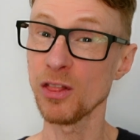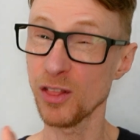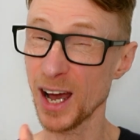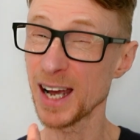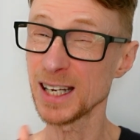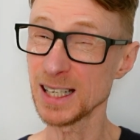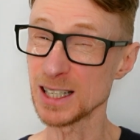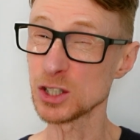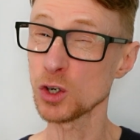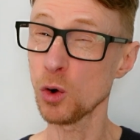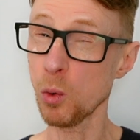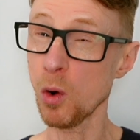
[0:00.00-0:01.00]
that is
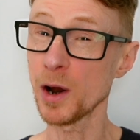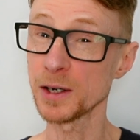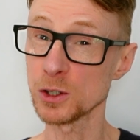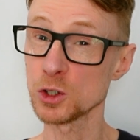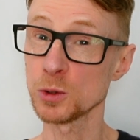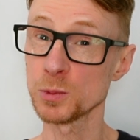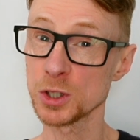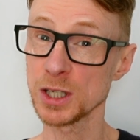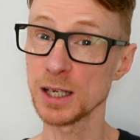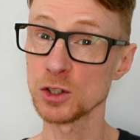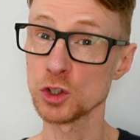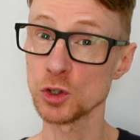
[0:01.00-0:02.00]
quite a
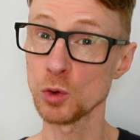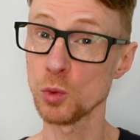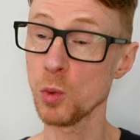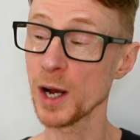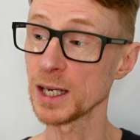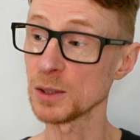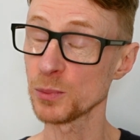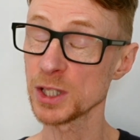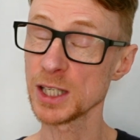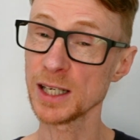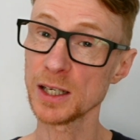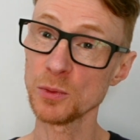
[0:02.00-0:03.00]
substantial weight,
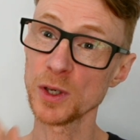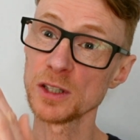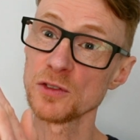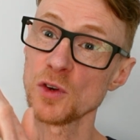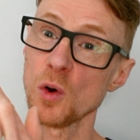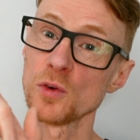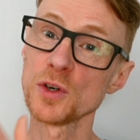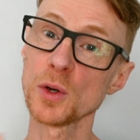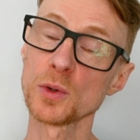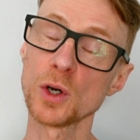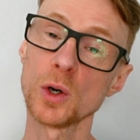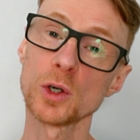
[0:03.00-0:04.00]
particularly when you've got no
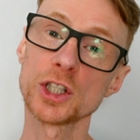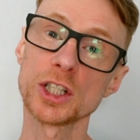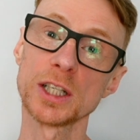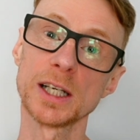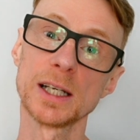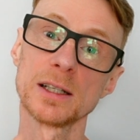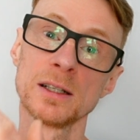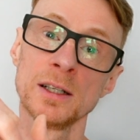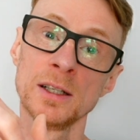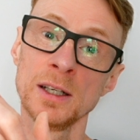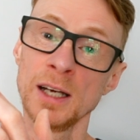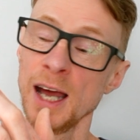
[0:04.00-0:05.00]
cushioning,
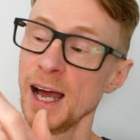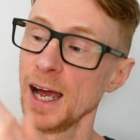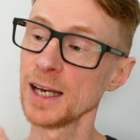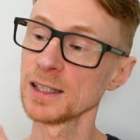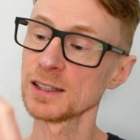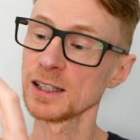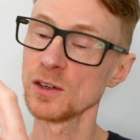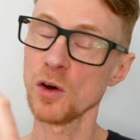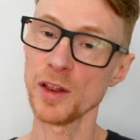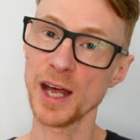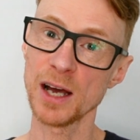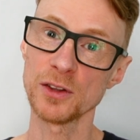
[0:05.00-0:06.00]
anything
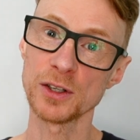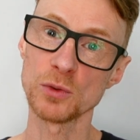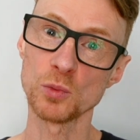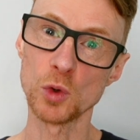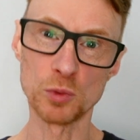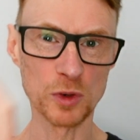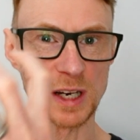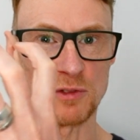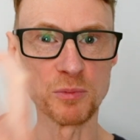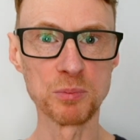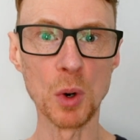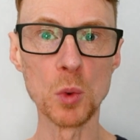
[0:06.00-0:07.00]
like that that would
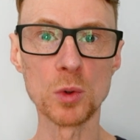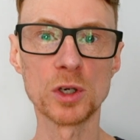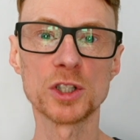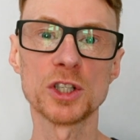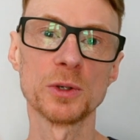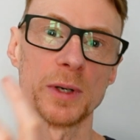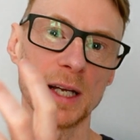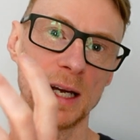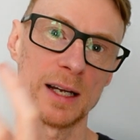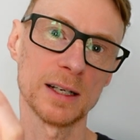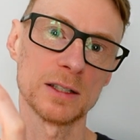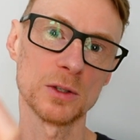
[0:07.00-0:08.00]
give bulk to it
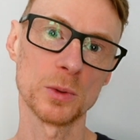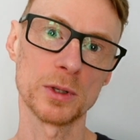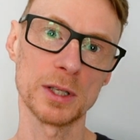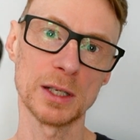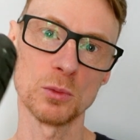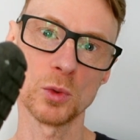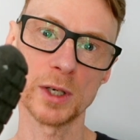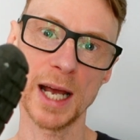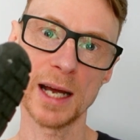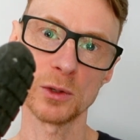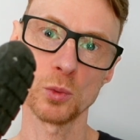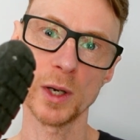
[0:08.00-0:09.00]
and you would think would
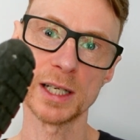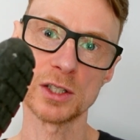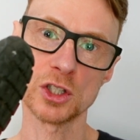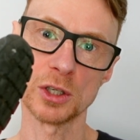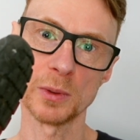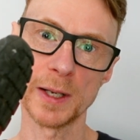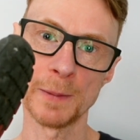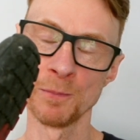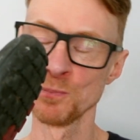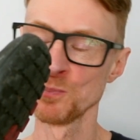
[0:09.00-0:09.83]
add weight to it.